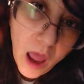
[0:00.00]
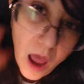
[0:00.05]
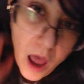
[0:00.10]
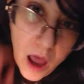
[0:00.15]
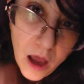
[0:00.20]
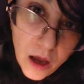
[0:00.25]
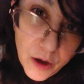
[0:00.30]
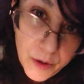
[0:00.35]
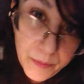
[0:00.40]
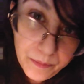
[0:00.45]

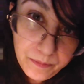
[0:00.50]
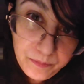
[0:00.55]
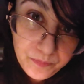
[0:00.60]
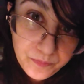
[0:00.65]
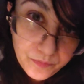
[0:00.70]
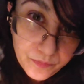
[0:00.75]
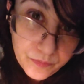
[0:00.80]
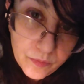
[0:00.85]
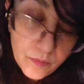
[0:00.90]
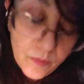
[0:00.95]
You
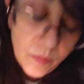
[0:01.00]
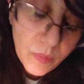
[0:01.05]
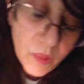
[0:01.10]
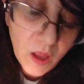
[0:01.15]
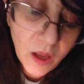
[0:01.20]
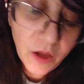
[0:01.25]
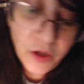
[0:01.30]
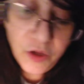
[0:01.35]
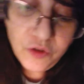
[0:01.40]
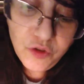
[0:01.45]

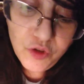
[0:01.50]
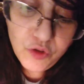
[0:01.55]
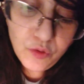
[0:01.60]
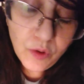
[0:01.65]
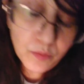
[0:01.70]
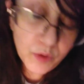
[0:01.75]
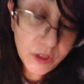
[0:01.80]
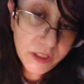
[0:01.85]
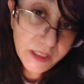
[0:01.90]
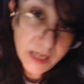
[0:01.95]
can do a
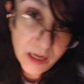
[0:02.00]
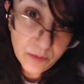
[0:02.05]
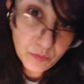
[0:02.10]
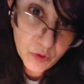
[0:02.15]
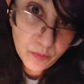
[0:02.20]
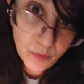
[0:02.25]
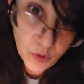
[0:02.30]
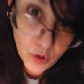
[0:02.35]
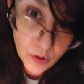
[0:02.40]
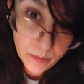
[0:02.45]
one-time
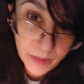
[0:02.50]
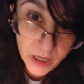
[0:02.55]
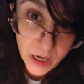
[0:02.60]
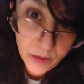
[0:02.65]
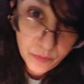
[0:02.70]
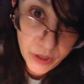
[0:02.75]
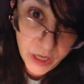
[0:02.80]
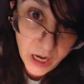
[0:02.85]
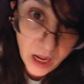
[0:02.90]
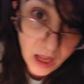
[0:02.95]
report, but I
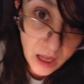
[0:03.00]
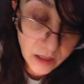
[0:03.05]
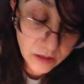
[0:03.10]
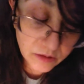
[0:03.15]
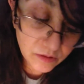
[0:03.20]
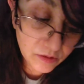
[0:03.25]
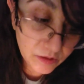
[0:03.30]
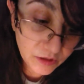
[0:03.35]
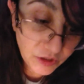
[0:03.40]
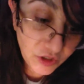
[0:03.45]
went ahead
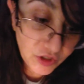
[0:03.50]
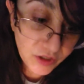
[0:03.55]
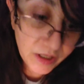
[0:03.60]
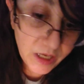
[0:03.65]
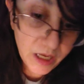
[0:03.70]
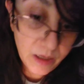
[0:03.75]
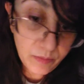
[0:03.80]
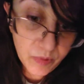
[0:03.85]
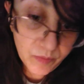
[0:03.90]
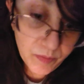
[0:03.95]
and just
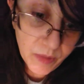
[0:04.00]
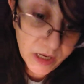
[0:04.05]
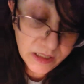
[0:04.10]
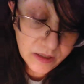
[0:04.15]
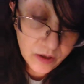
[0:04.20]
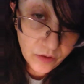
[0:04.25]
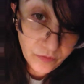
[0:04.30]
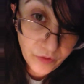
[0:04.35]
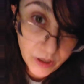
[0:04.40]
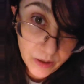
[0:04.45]
keeping
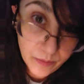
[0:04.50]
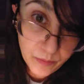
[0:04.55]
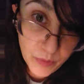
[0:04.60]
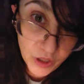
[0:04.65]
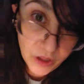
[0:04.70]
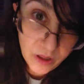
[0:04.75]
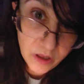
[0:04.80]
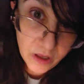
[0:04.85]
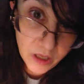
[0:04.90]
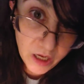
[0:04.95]
myself on a
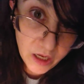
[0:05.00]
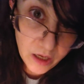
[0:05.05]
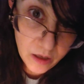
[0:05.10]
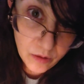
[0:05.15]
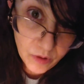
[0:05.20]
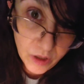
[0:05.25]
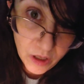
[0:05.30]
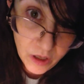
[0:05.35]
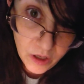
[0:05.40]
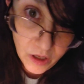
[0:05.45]
monthly
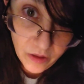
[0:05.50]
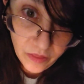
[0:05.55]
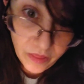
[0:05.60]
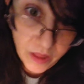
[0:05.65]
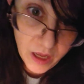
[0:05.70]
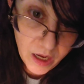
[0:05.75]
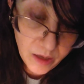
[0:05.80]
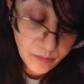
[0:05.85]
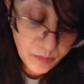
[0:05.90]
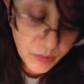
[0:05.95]

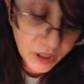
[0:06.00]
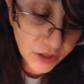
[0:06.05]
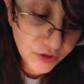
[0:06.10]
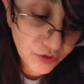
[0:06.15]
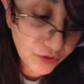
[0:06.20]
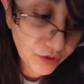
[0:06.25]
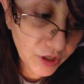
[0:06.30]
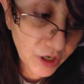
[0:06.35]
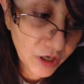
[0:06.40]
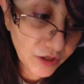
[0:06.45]
thing, because
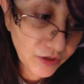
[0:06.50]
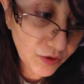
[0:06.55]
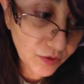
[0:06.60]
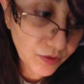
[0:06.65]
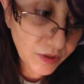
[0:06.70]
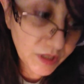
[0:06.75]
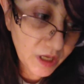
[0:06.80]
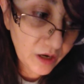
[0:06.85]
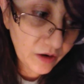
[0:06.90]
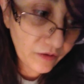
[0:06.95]
you can also
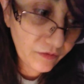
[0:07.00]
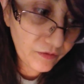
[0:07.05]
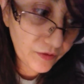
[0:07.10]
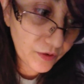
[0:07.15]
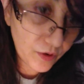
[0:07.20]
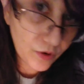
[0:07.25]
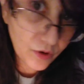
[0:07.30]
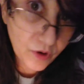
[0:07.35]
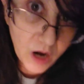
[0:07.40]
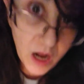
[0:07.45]
set up
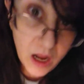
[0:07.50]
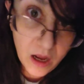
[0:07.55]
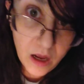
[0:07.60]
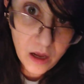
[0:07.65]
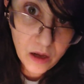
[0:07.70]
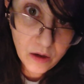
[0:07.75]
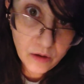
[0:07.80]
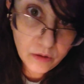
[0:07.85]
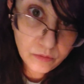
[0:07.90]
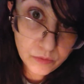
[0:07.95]

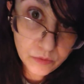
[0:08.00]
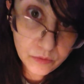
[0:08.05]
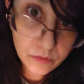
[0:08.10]
for